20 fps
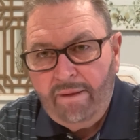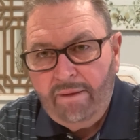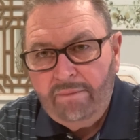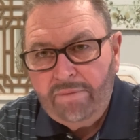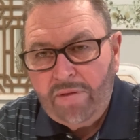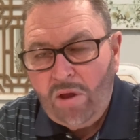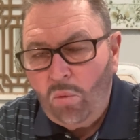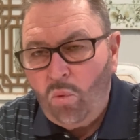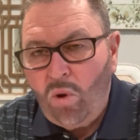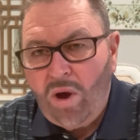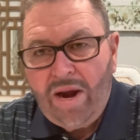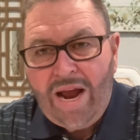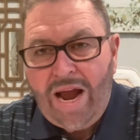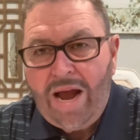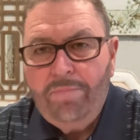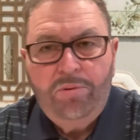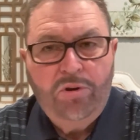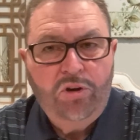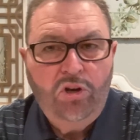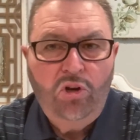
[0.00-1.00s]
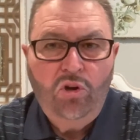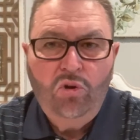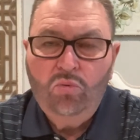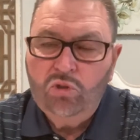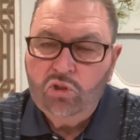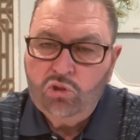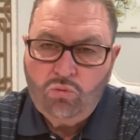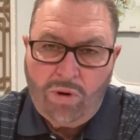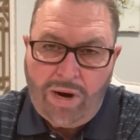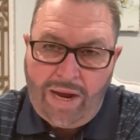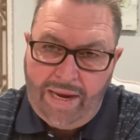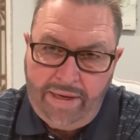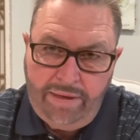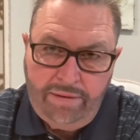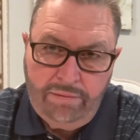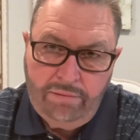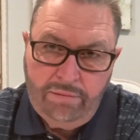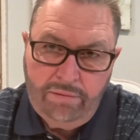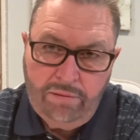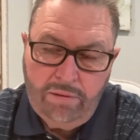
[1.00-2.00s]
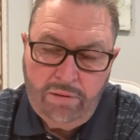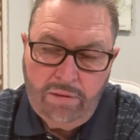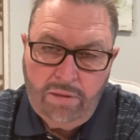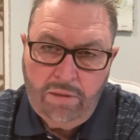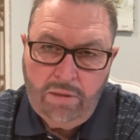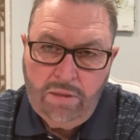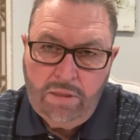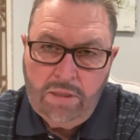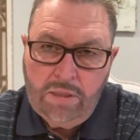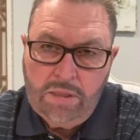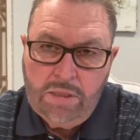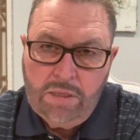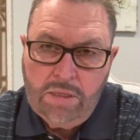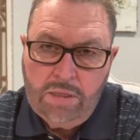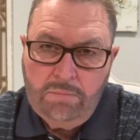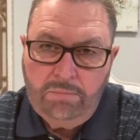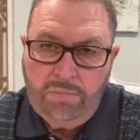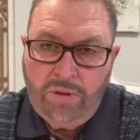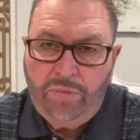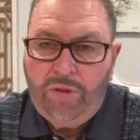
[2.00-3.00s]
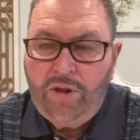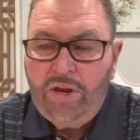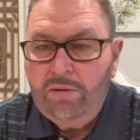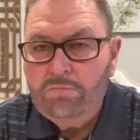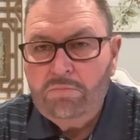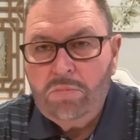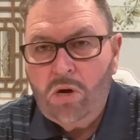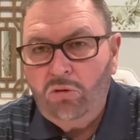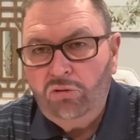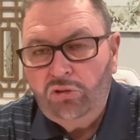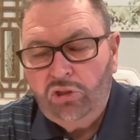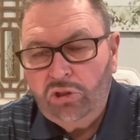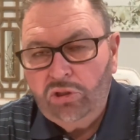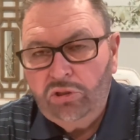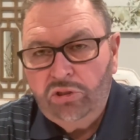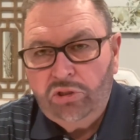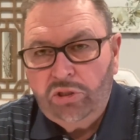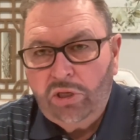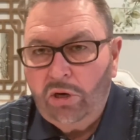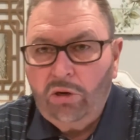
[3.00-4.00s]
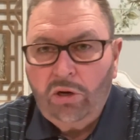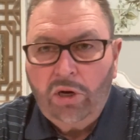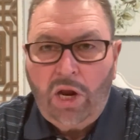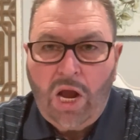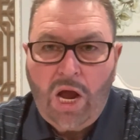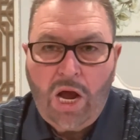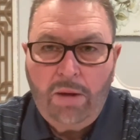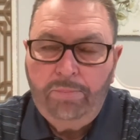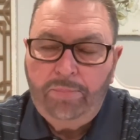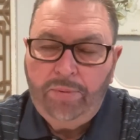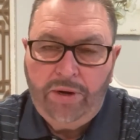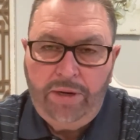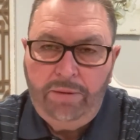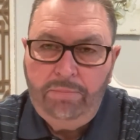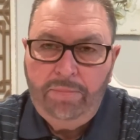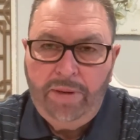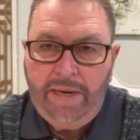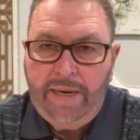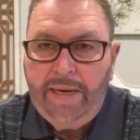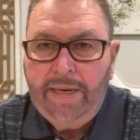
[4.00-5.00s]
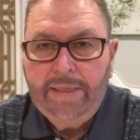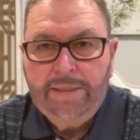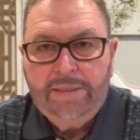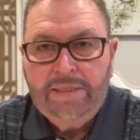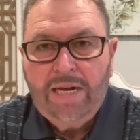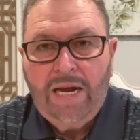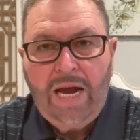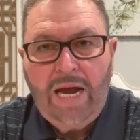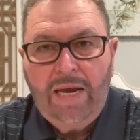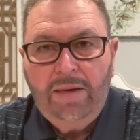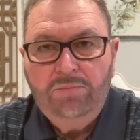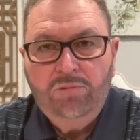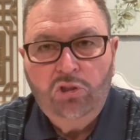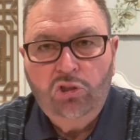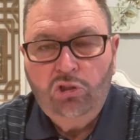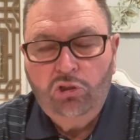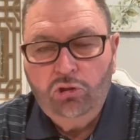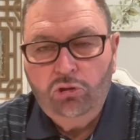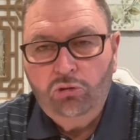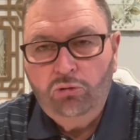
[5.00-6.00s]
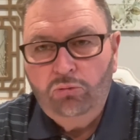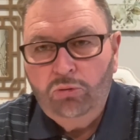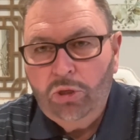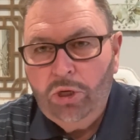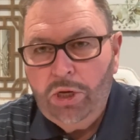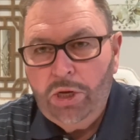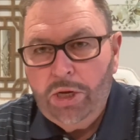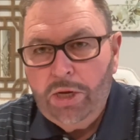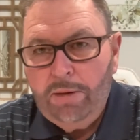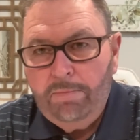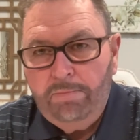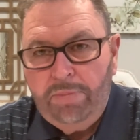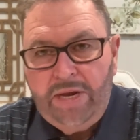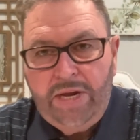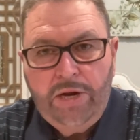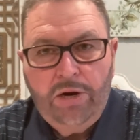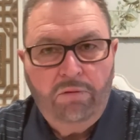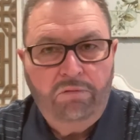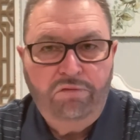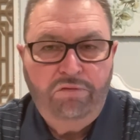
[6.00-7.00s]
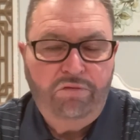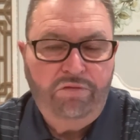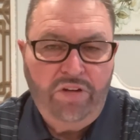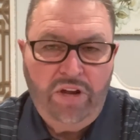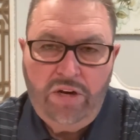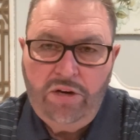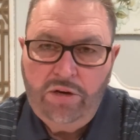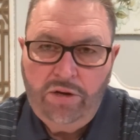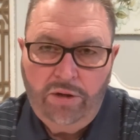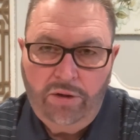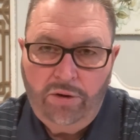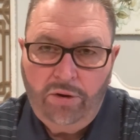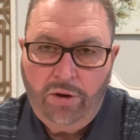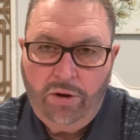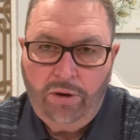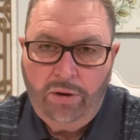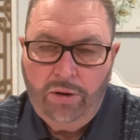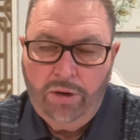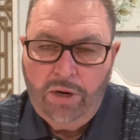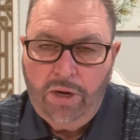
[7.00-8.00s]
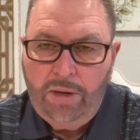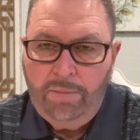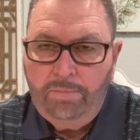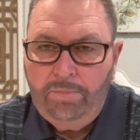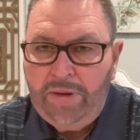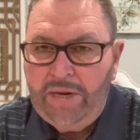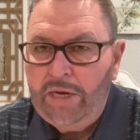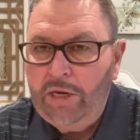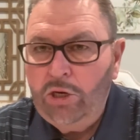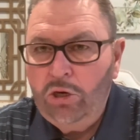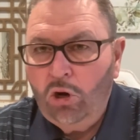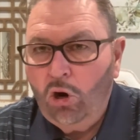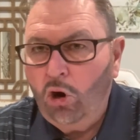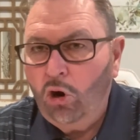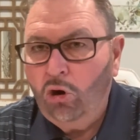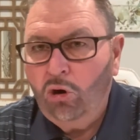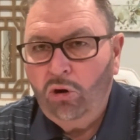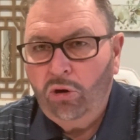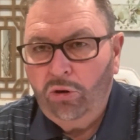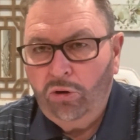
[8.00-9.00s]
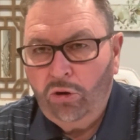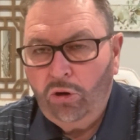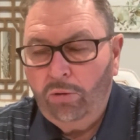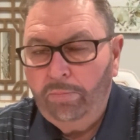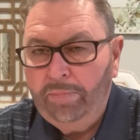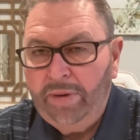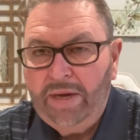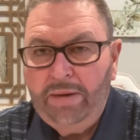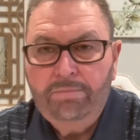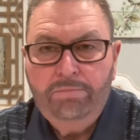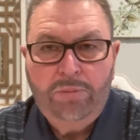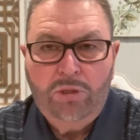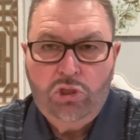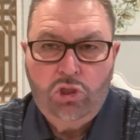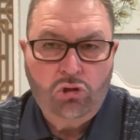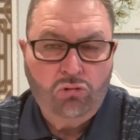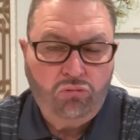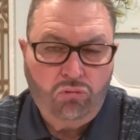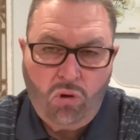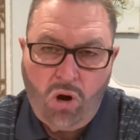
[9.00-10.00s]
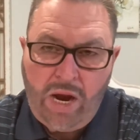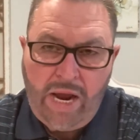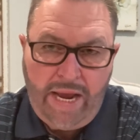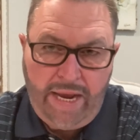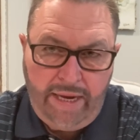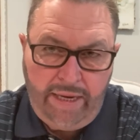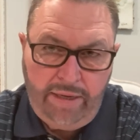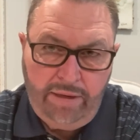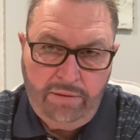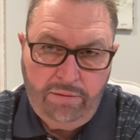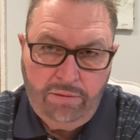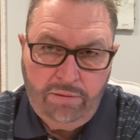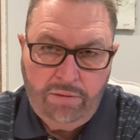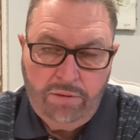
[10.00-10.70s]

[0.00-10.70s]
that what happened to you was right. But the emotions that are accompanied many a times to being offended or being hurt or being betrayed